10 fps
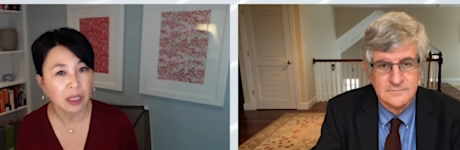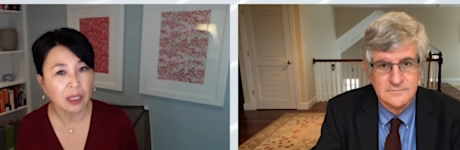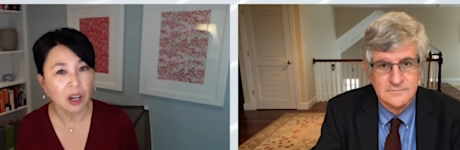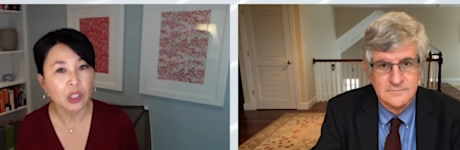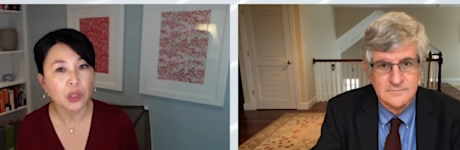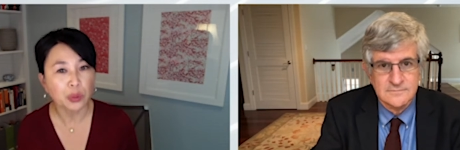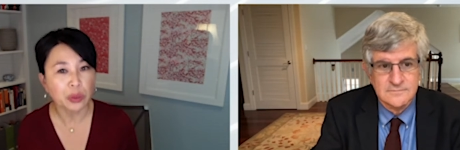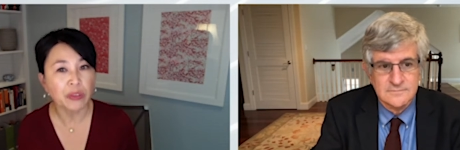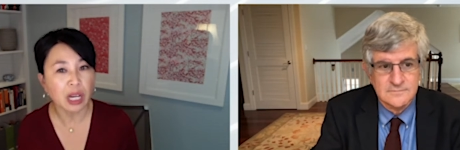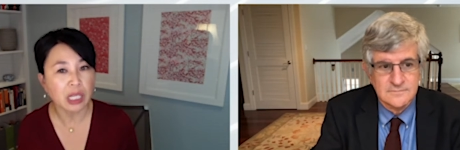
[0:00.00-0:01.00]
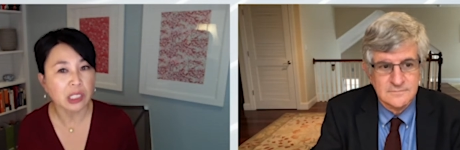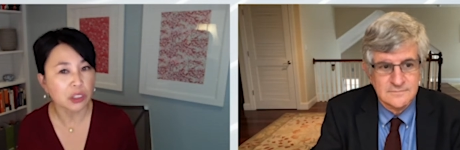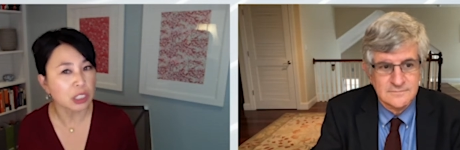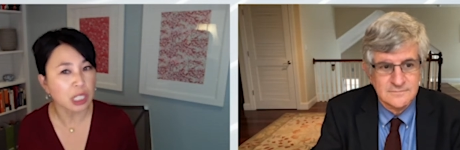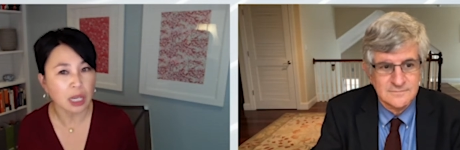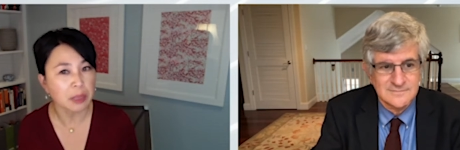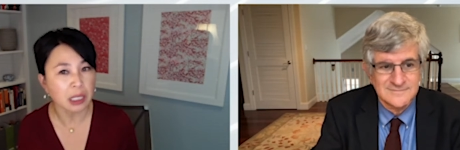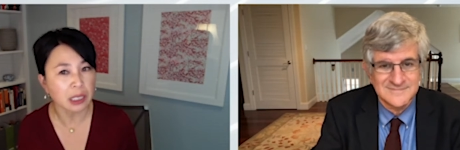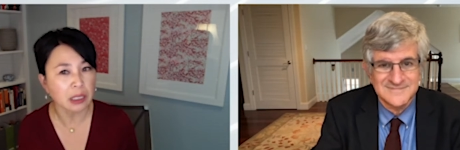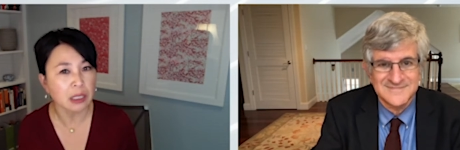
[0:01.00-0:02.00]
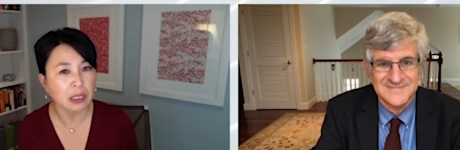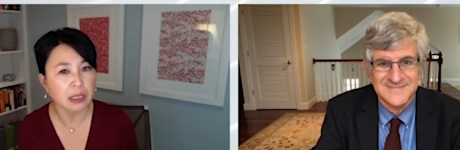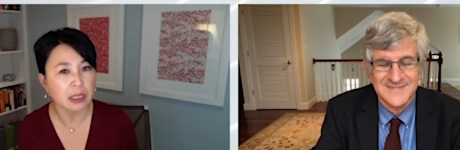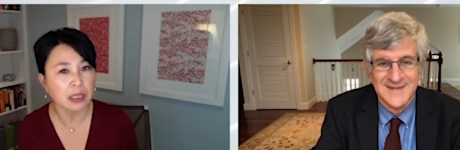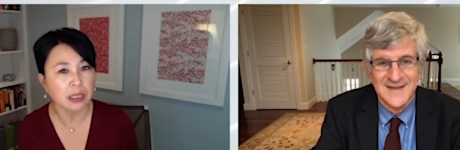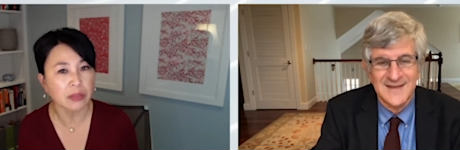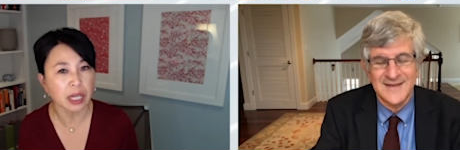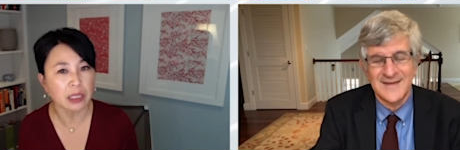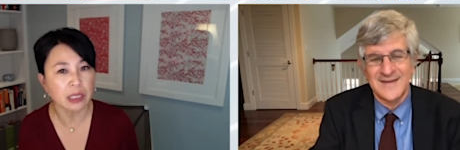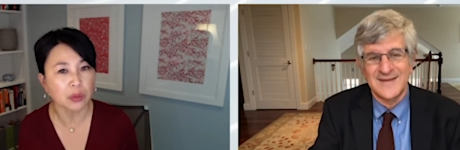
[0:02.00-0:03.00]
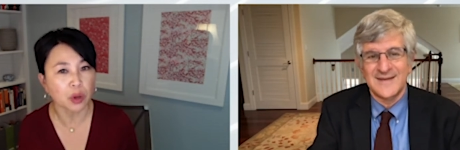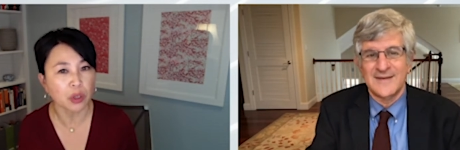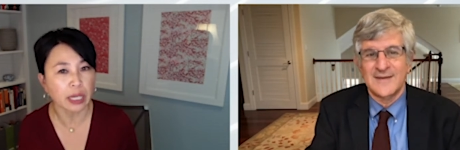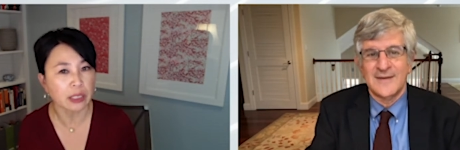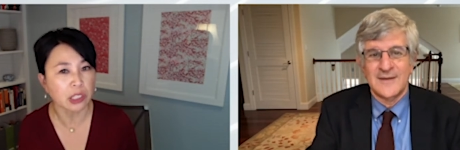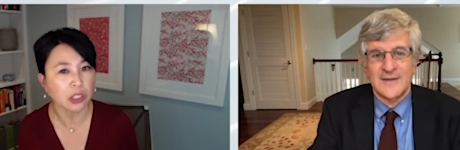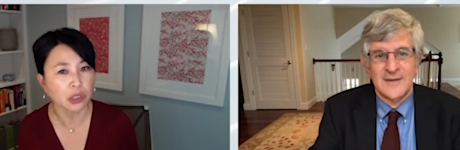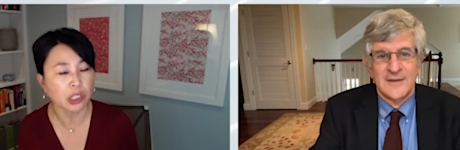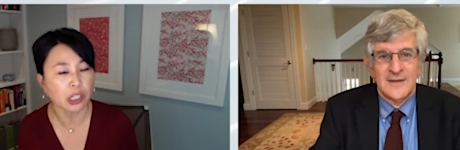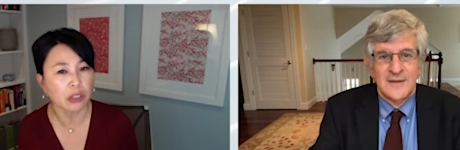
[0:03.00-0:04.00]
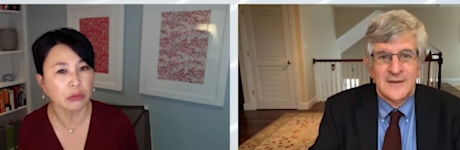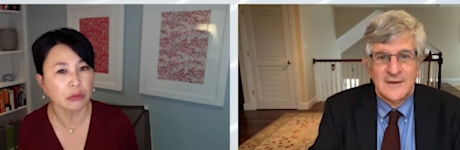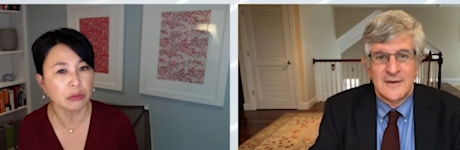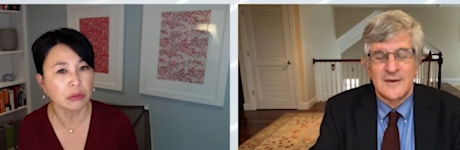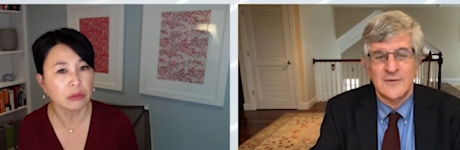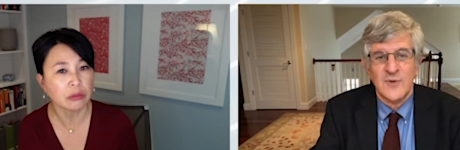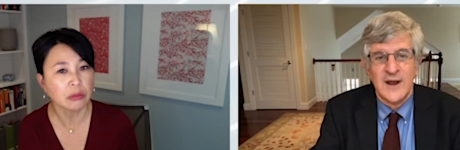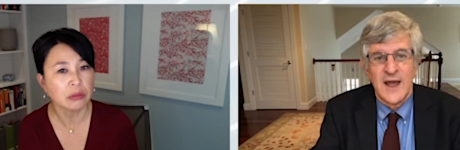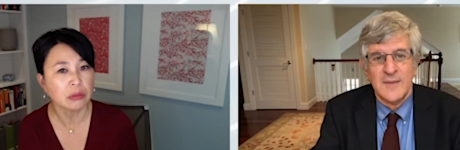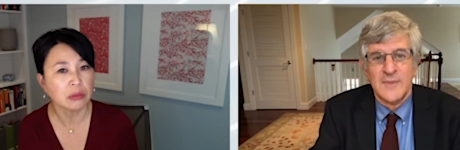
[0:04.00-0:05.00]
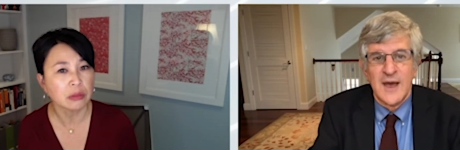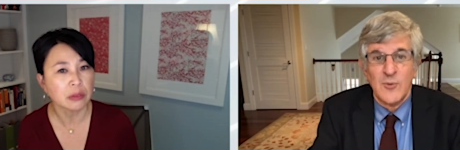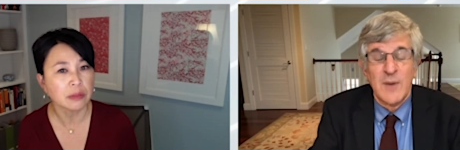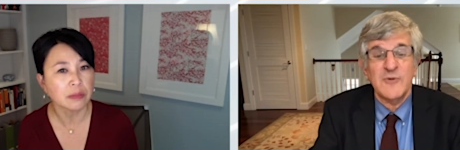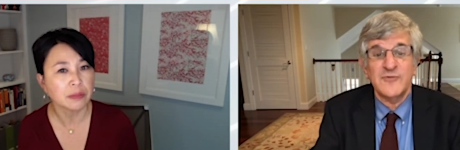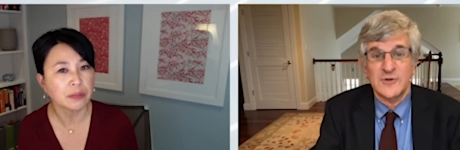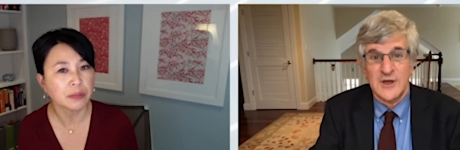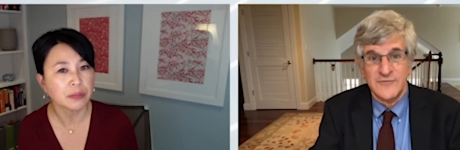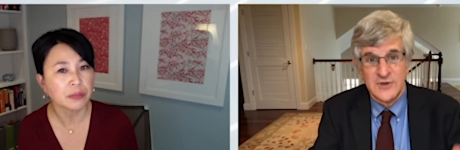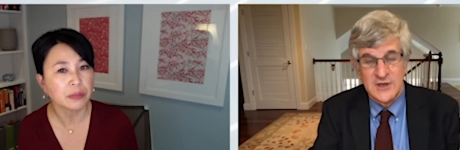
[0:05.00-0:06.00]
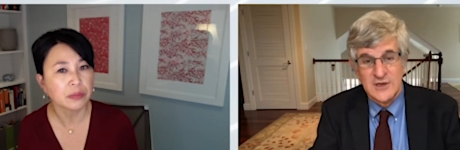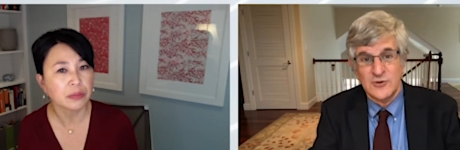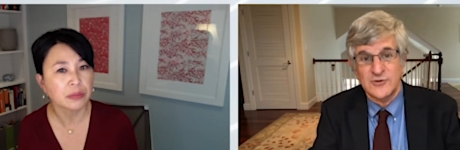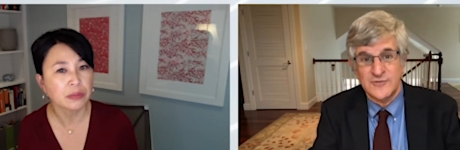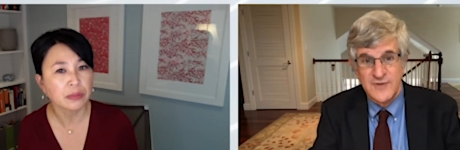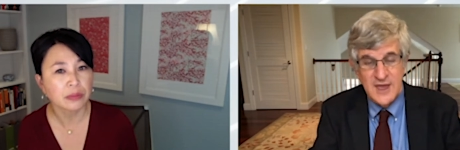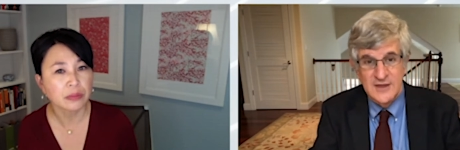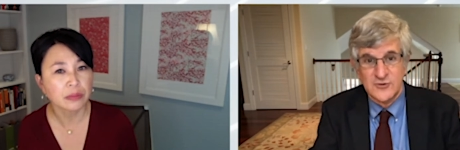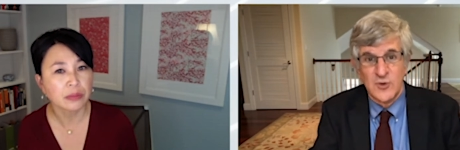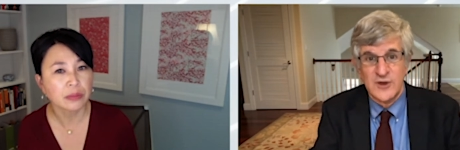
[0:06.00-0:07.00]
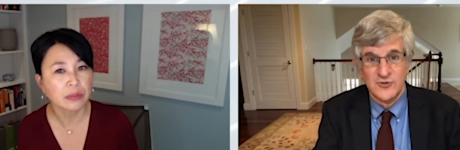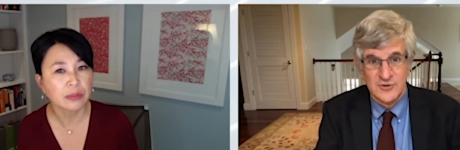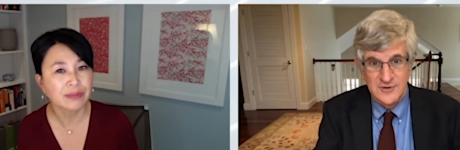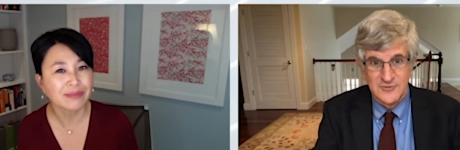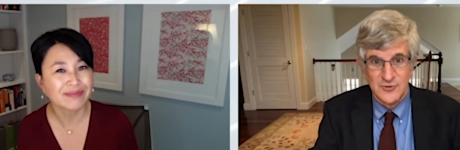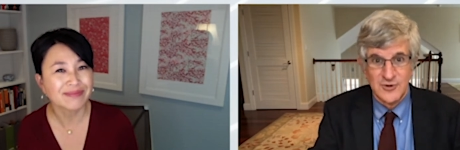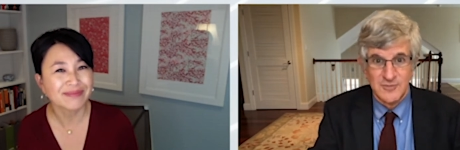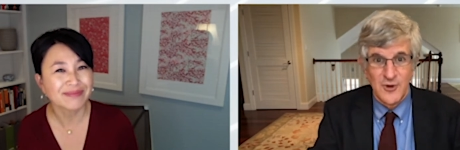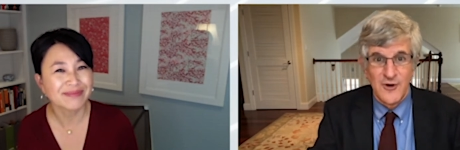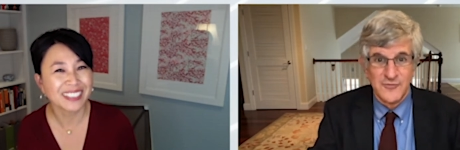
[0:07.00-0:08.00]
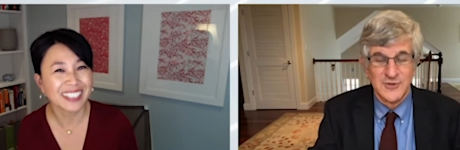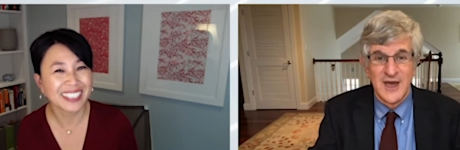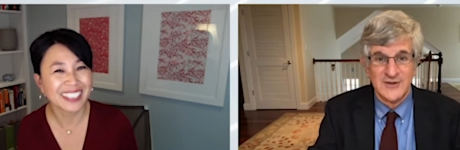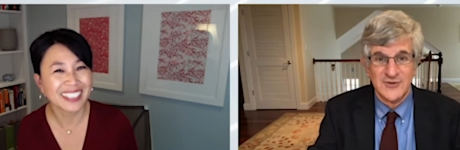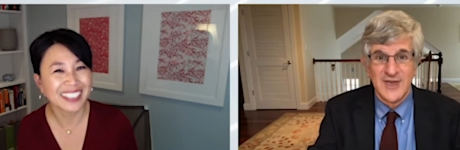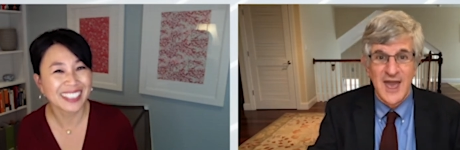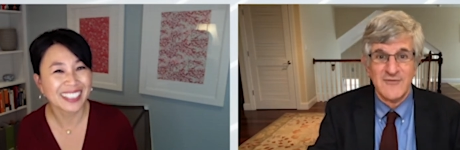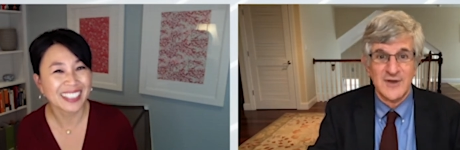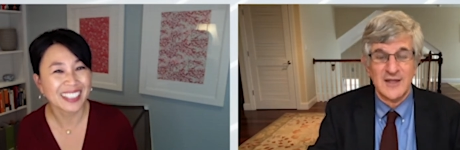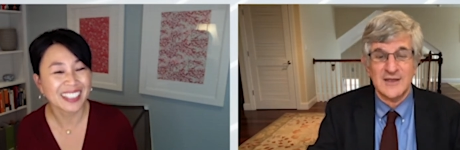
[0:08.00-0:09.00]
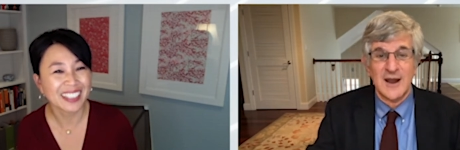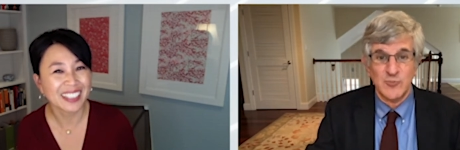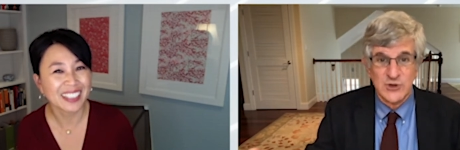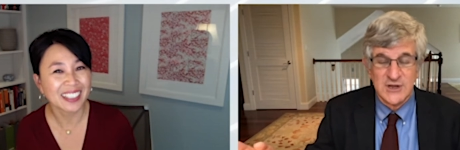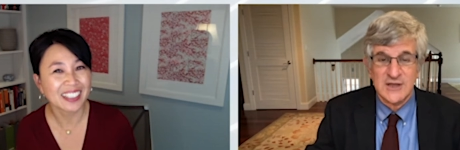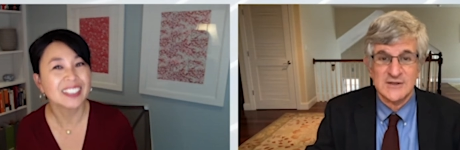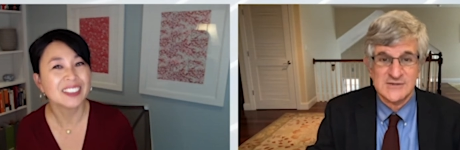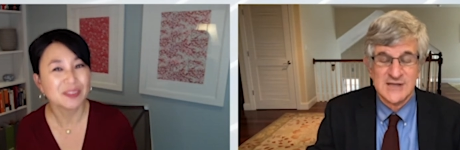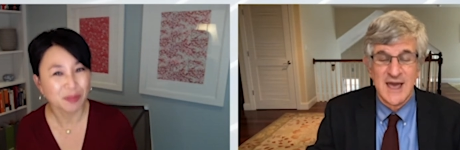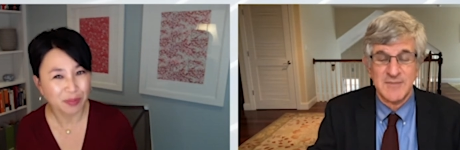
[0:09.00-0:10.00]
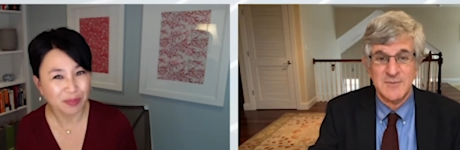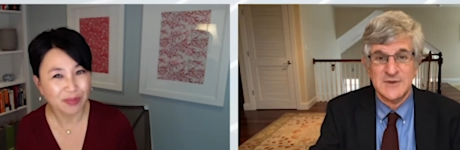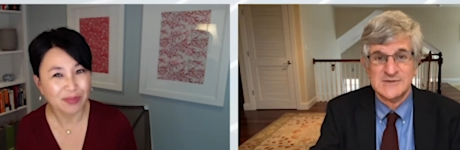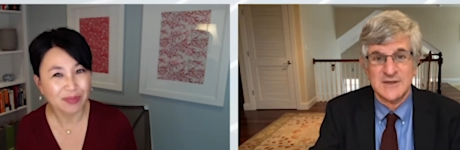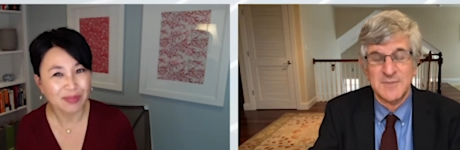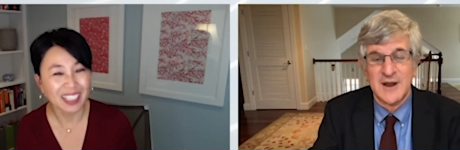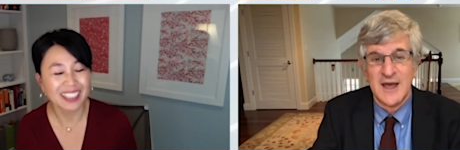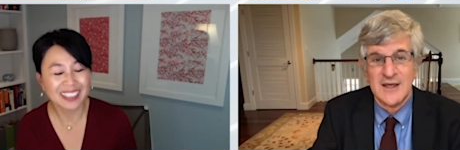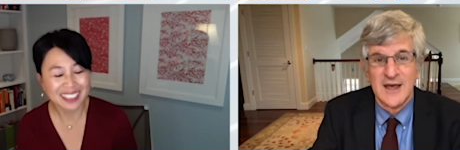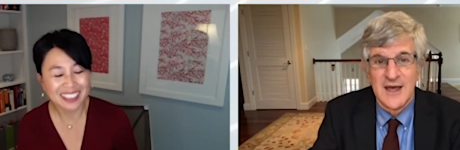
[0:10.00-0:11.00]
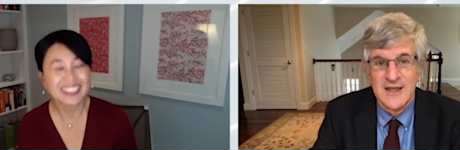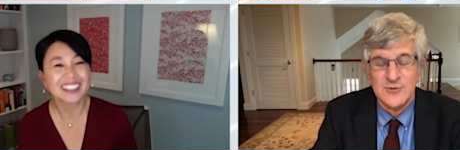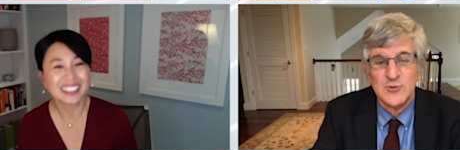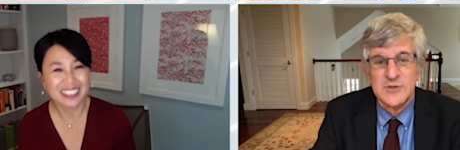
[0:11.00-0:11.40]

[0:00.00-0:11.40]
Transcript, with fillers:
Speaker 1: Are you revising your timeline at all since the vaccine rollout is so slow? Right. I'm I, am
Speaker 2: a Philadelphia Eagles fan, so I should sort of offer that as a caveat that I'm ridiculously optimistic. But I, I do